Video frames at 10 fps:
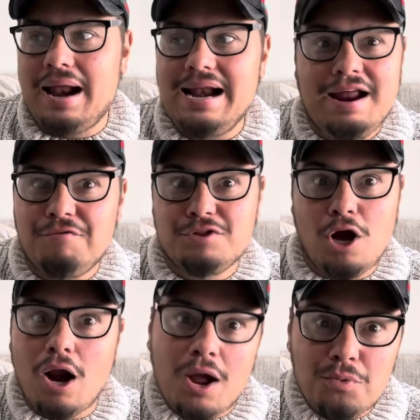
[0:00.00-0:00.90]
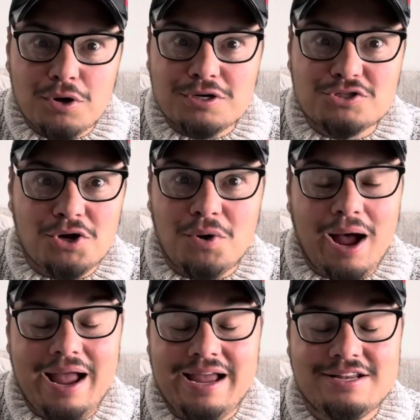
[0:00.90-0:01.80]
I never thought I would.
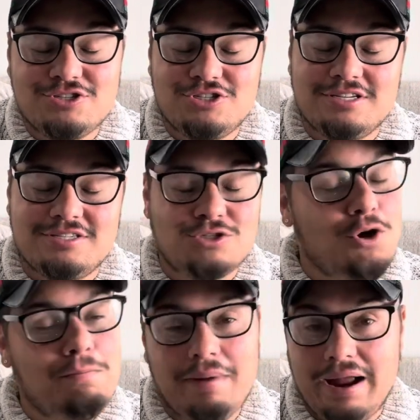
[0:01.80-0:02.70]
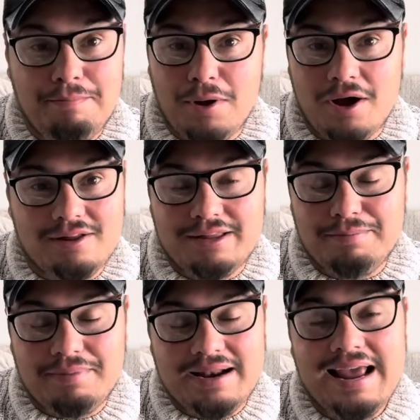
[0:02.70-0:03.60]
So it's just so
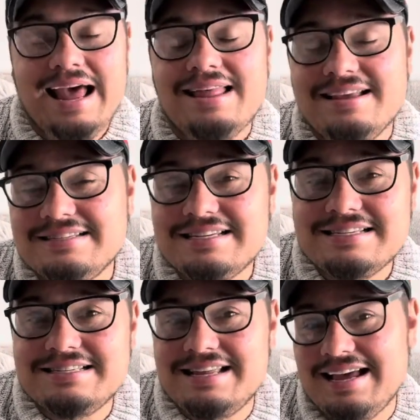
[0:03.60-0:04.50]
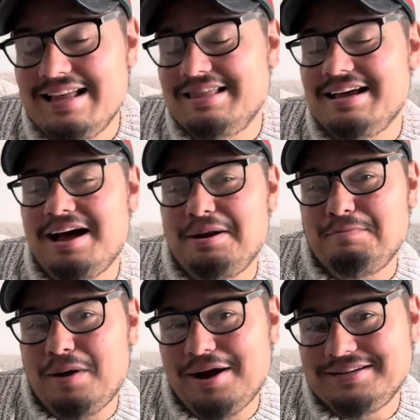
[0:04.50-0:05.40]
mind-boggling. But this is the
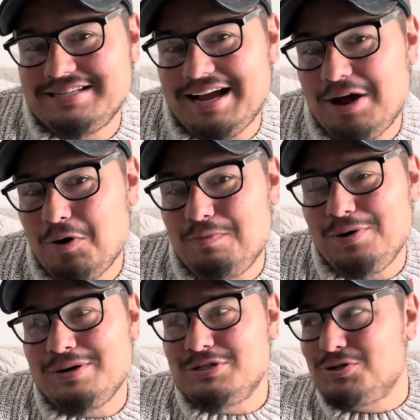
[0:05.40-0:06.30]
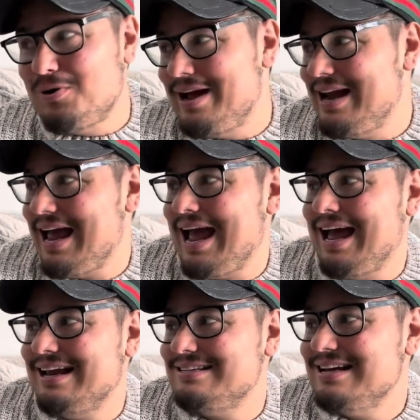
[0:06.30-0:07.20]
unboxing. I hope you enjoy it.
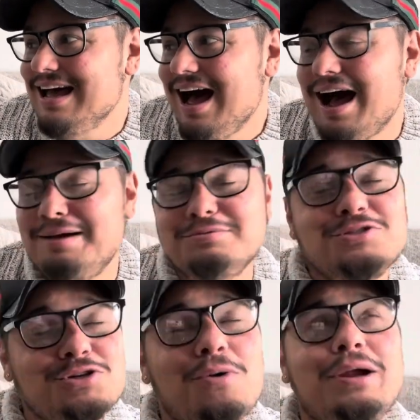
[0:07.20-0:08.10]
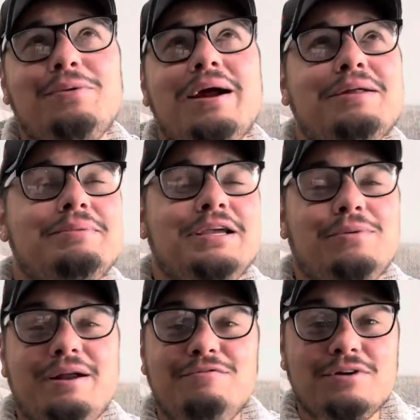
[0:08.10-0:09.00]
And I'm so incredibly
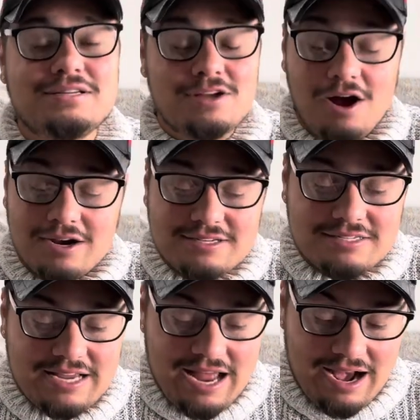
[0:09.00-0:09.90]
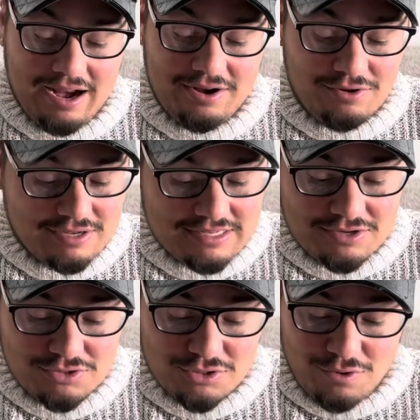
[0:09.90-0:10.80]
grateful because honestly, and I know this
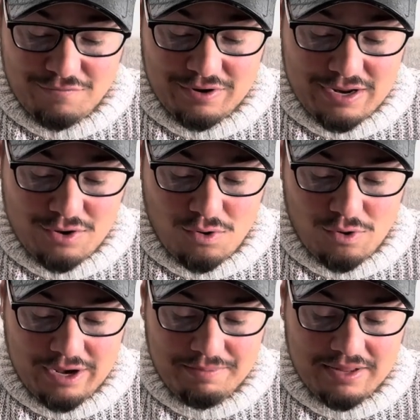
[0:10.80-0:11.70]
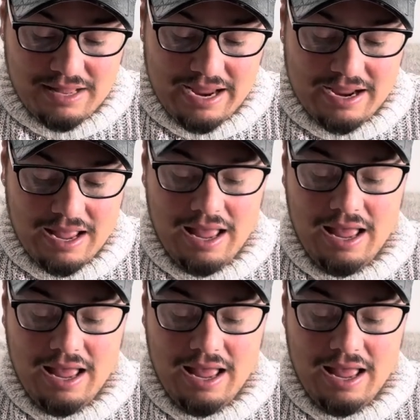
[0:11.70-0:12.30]
sounds so freaking corny, but like